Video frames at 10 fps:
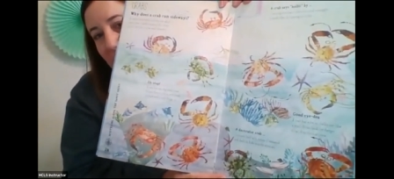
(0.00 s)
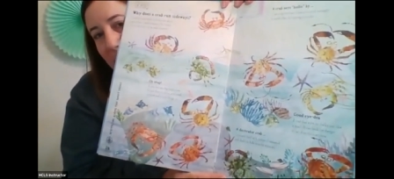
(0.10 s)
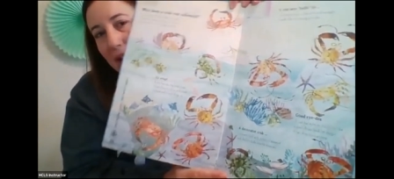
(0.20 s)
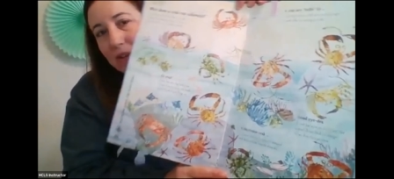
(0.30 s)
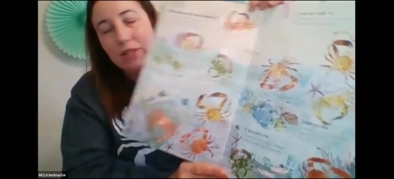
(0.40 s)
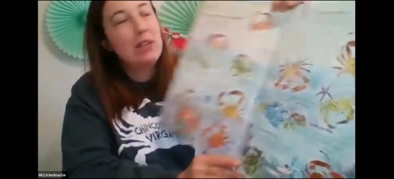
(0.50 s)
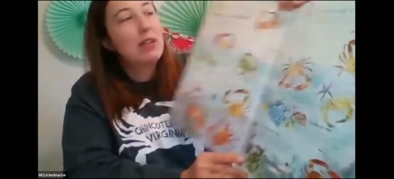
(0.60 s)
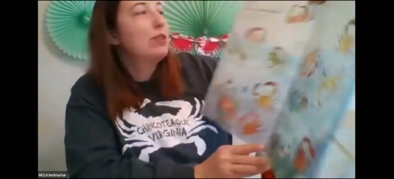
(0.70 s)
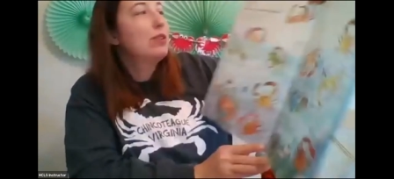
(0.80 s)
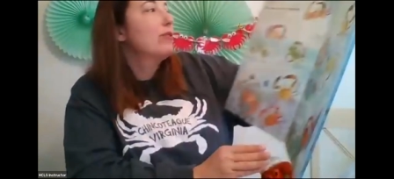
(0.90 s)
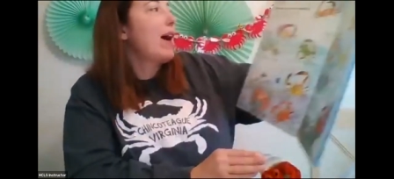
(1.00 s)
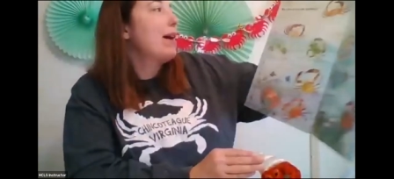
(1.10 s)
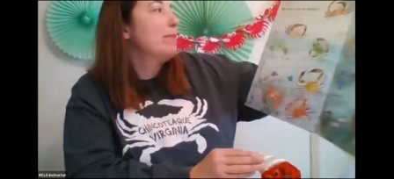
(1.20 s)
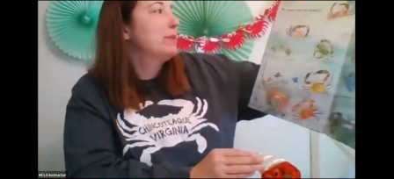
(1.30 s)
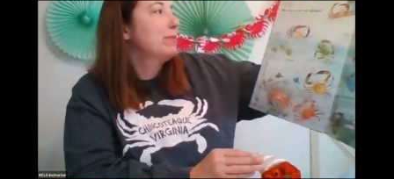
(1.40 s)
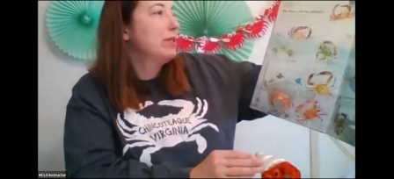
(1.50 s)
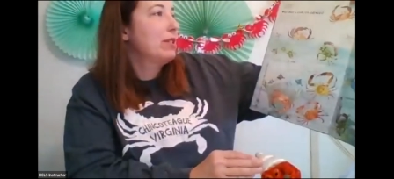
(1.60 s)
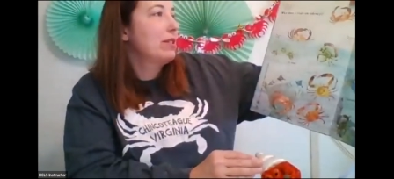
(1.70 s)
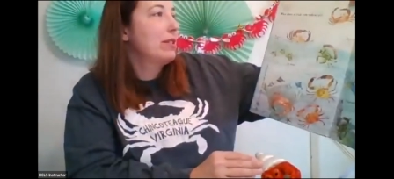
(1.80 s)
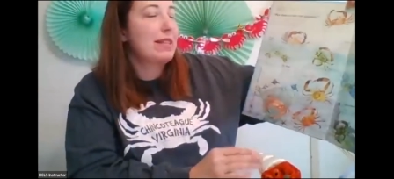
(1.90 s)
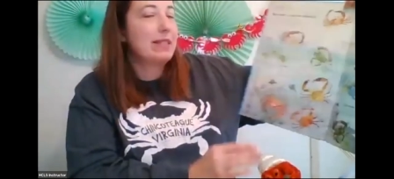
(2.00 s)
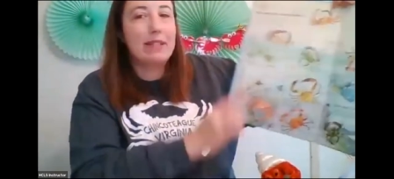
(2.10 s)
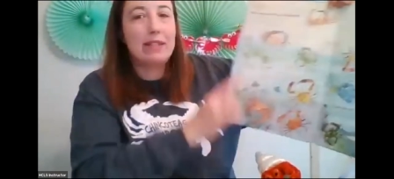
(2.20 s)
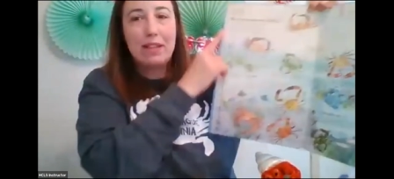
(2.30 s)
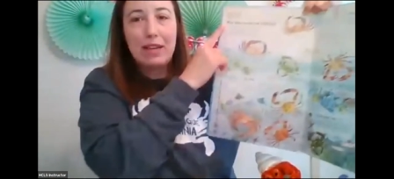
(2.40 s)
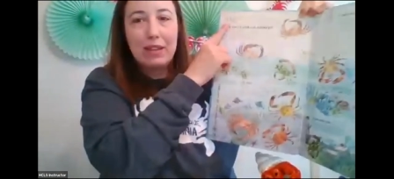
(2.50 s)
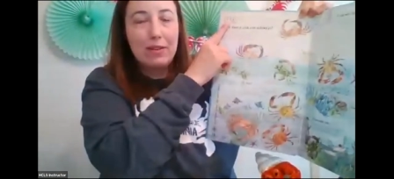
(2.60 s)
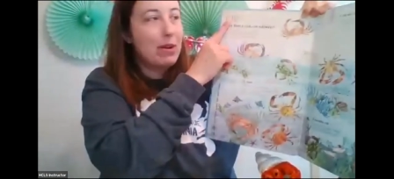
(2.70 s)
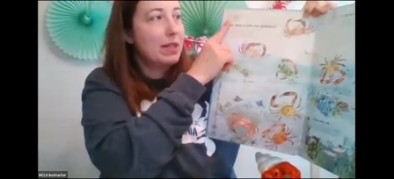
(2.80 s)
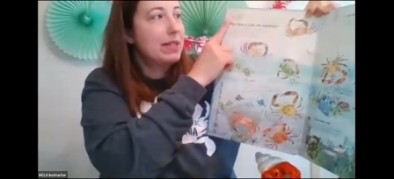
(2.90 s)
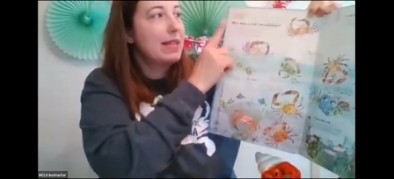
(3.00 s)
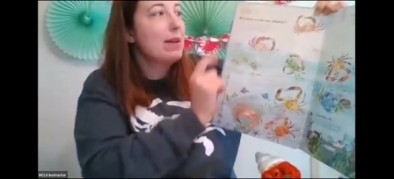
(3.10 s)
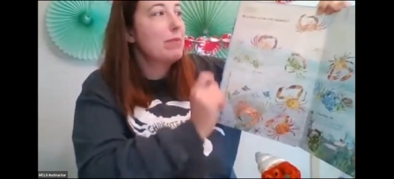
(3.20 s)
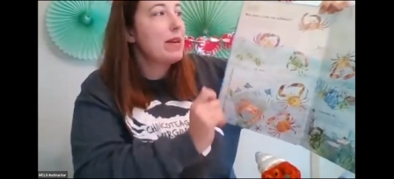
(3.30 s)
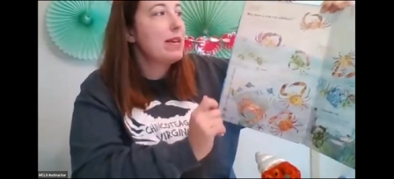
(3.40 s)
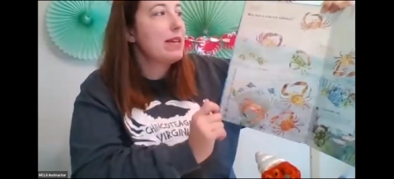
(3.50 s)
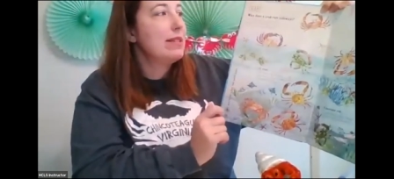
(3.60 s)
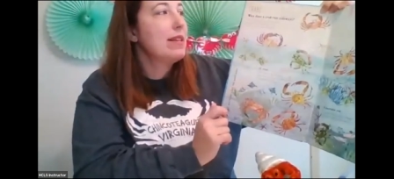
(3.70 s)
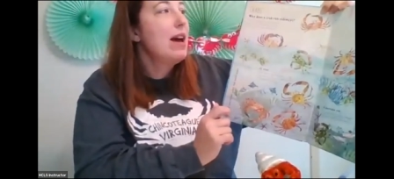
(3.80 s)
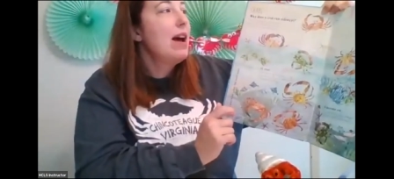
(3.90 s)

about crabs, which is that's like they run sideways.